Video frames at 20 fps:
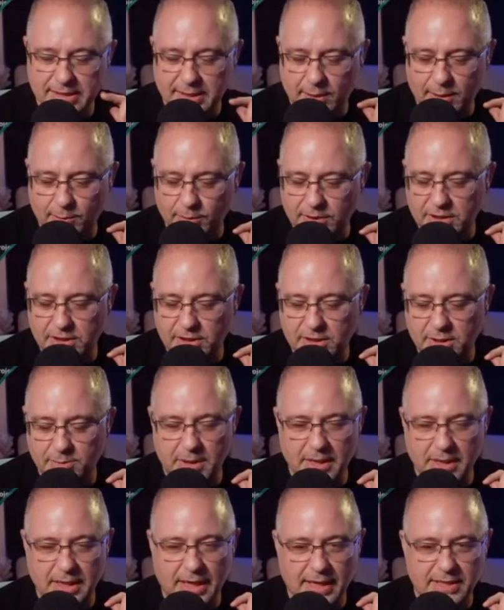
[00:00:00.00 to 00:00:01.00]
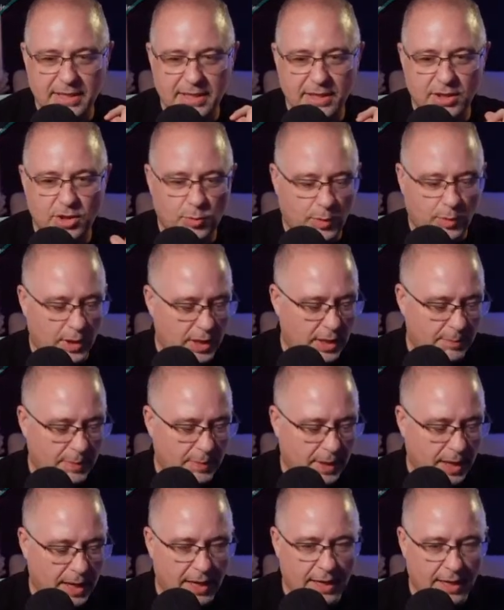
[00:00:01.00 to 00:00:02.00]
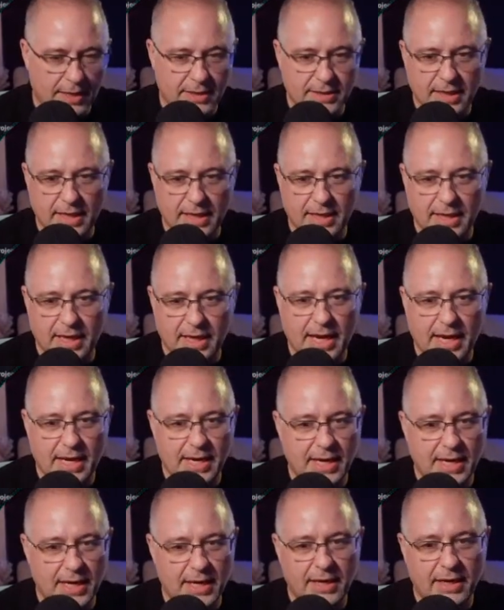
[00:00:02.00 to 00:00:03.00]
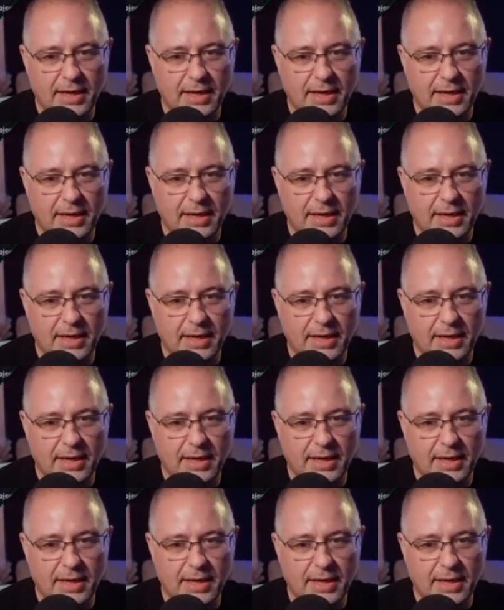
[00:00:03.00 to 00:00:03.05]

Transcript: I want this to be 1920 by 1080.